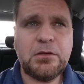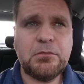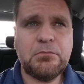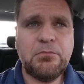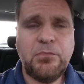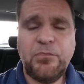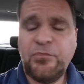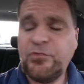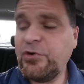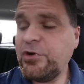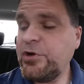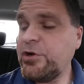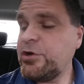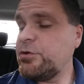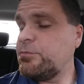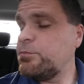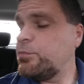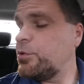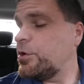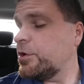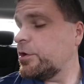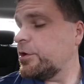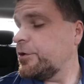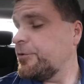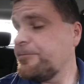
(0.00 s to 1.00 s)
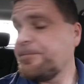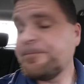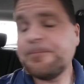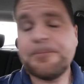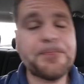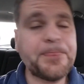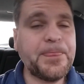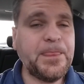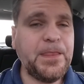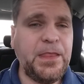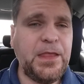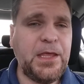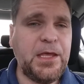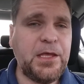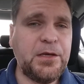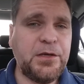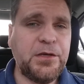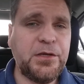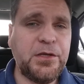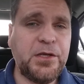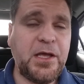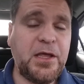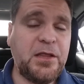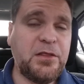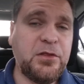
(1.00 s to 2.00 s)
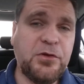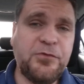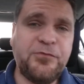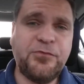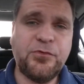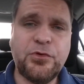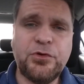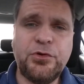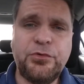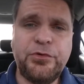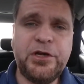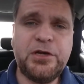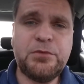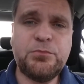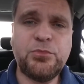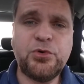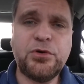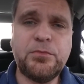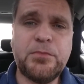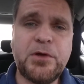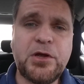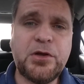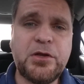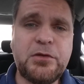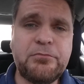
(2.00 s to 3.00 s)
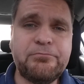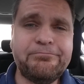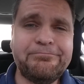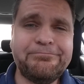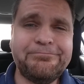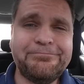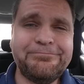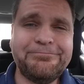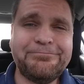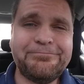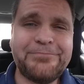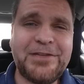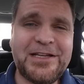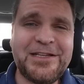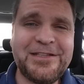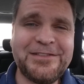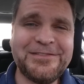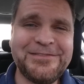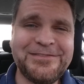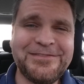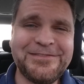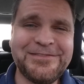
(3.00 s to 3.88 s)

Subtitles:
Very good book, and I look forward to reading more about it. Bye.